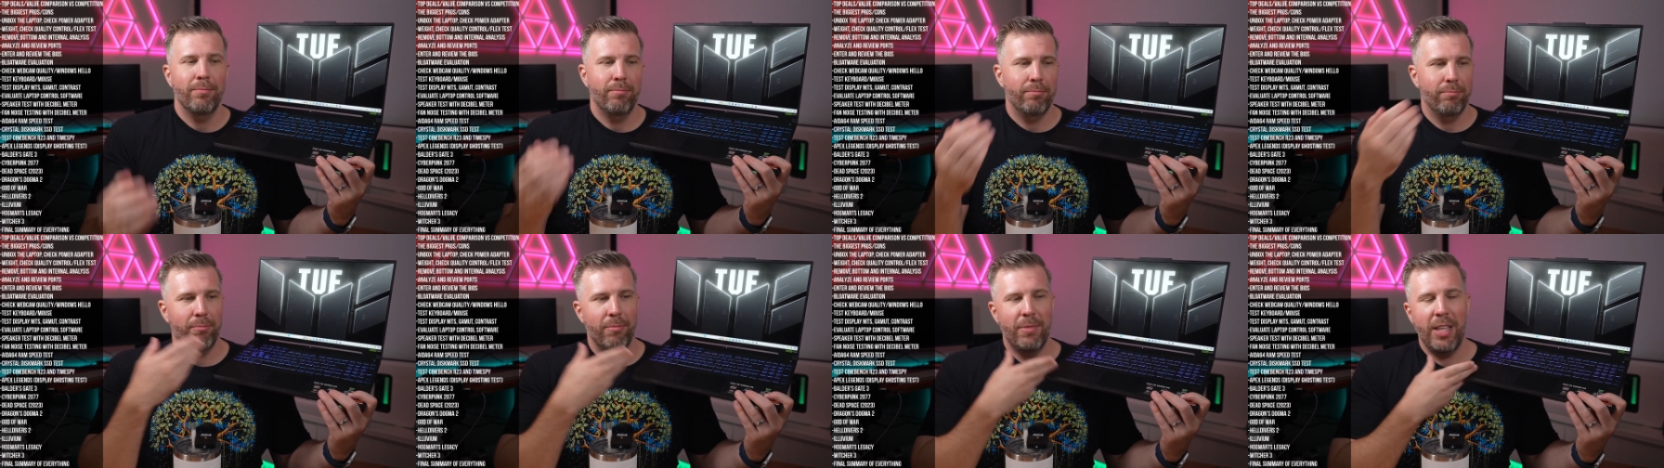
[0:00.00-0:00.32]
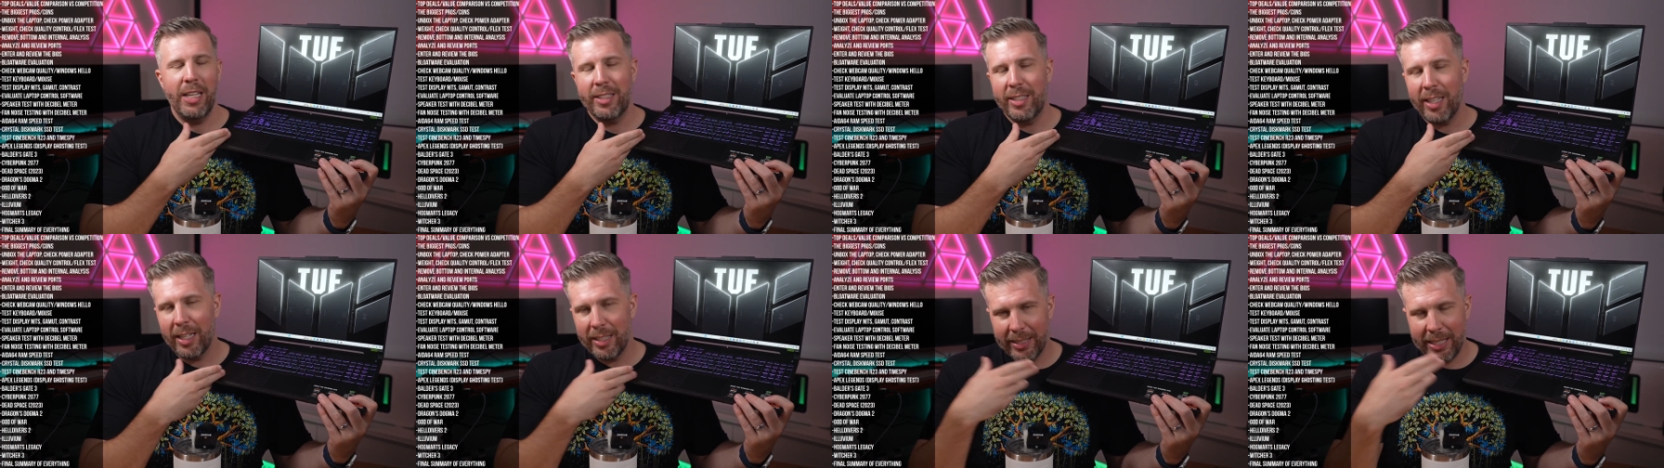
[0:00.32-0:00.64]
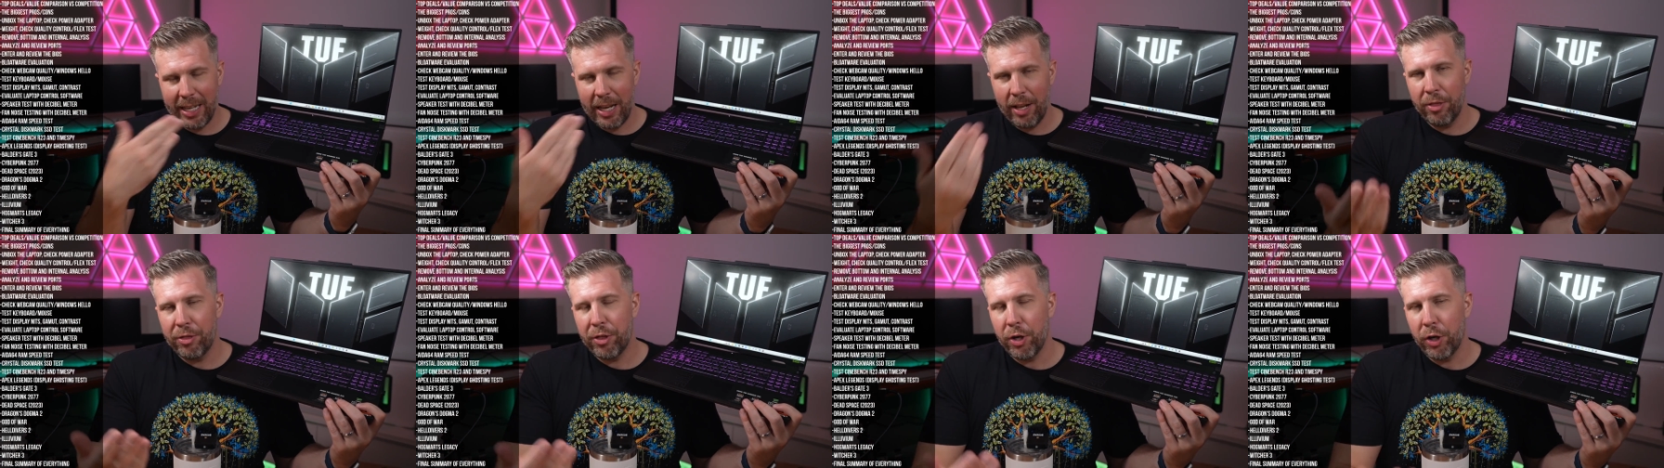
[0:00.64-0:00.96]
This thing's
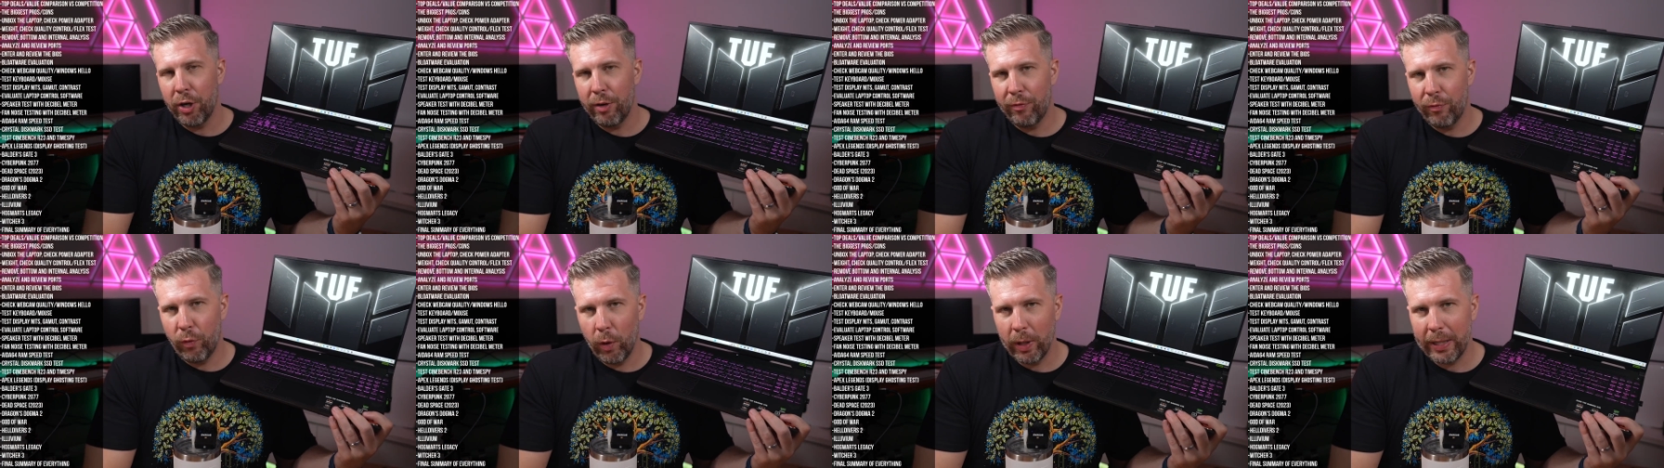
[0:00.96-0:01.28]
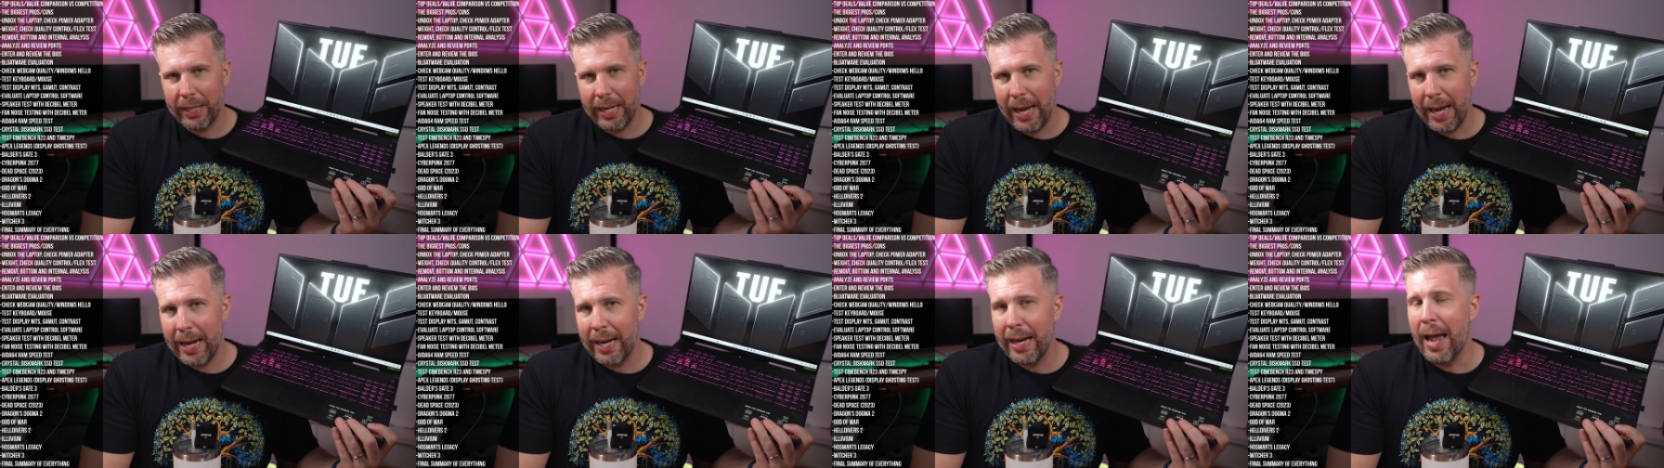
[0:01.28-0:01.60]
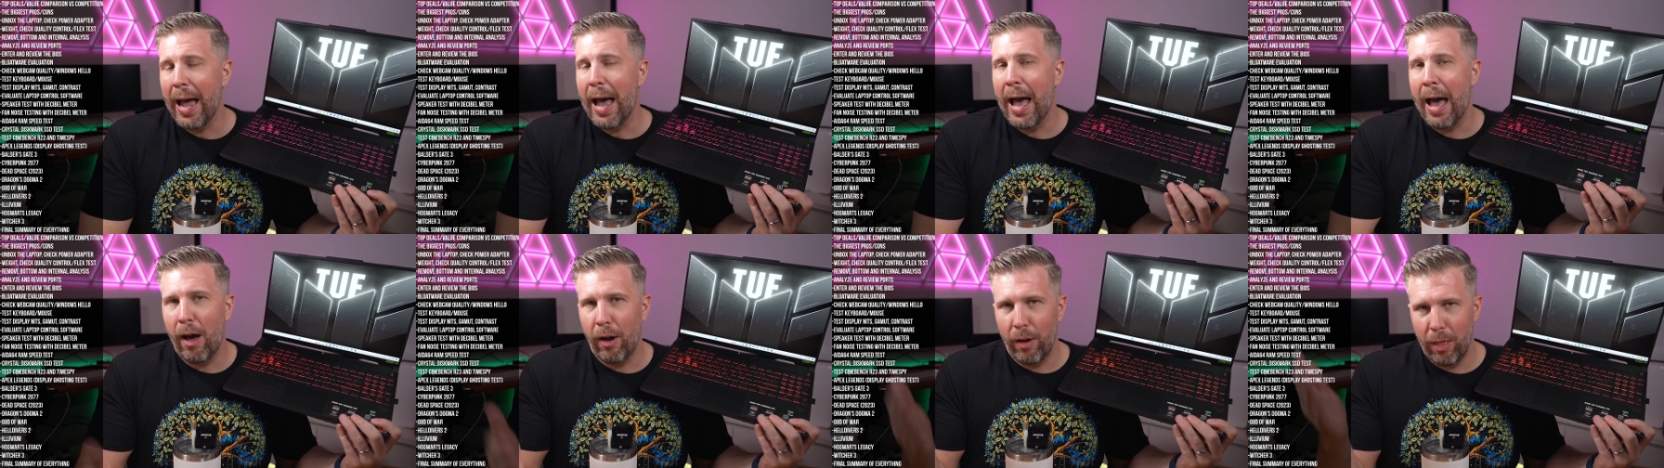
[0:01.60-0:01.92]
getting 34K
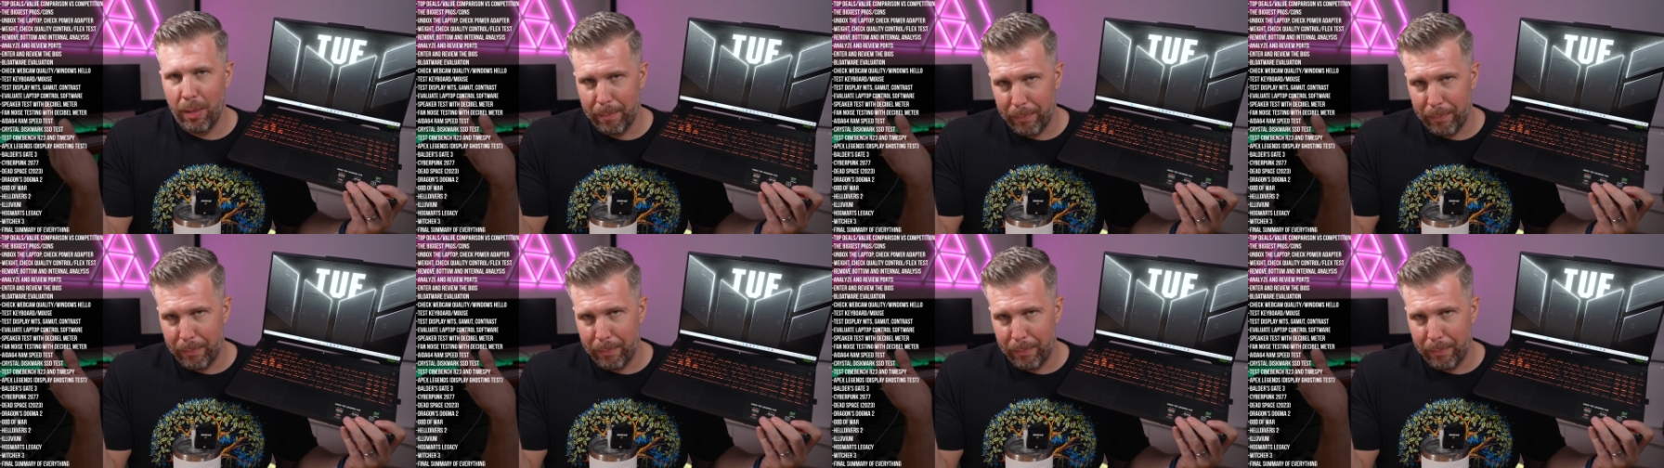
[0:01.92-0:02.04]
out of the